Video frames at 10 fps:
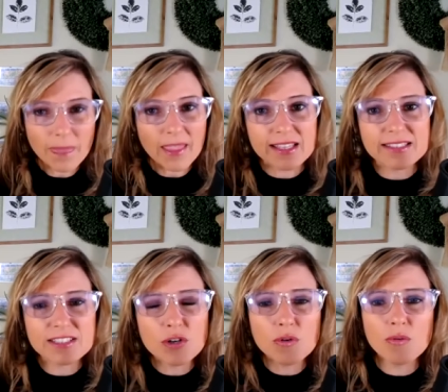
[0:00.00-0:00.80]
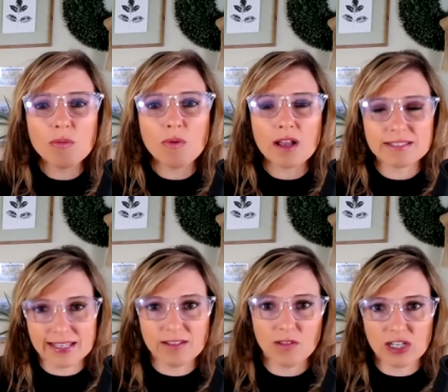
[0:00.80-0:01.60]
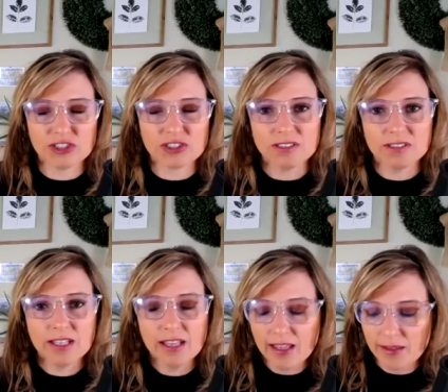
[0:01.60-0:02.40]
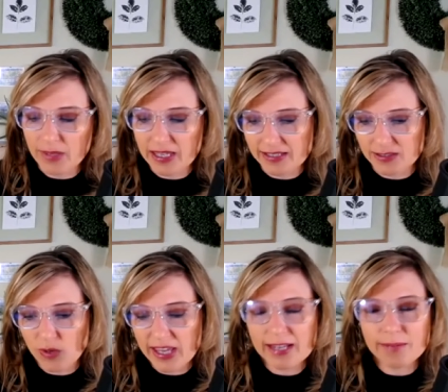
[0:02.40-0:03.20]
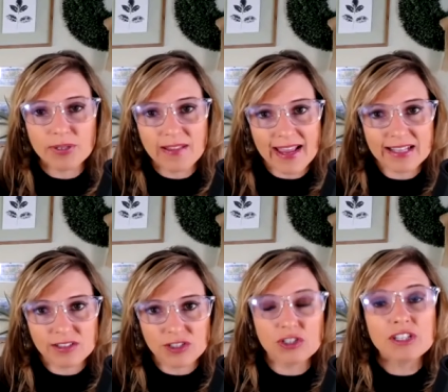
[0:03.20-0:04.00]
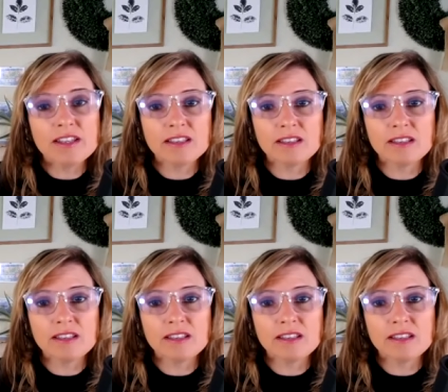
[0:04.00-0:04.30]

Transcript: is so psychological because we can plant good,